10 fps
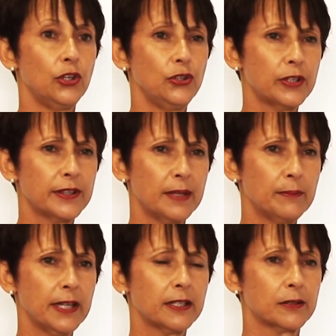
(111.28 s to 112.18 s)
You can then
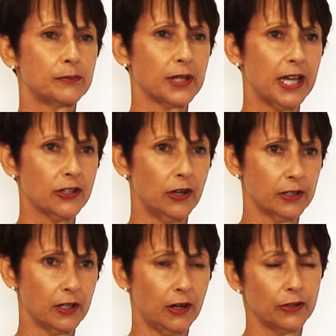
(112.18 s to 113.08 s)
make a complaint
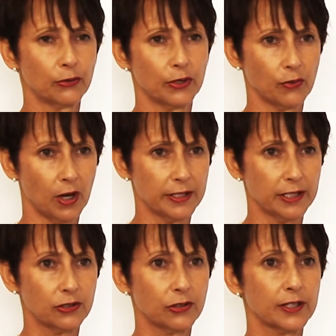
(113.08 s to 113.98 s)
online or in
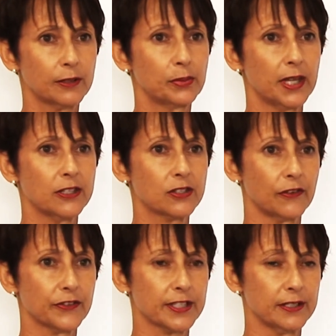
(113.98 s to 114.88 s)
writing to the complaints
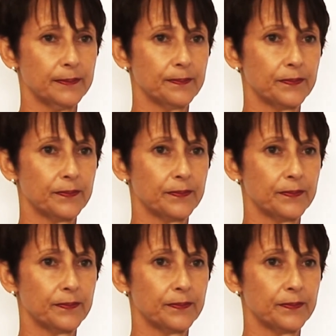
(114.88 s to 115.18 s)
officer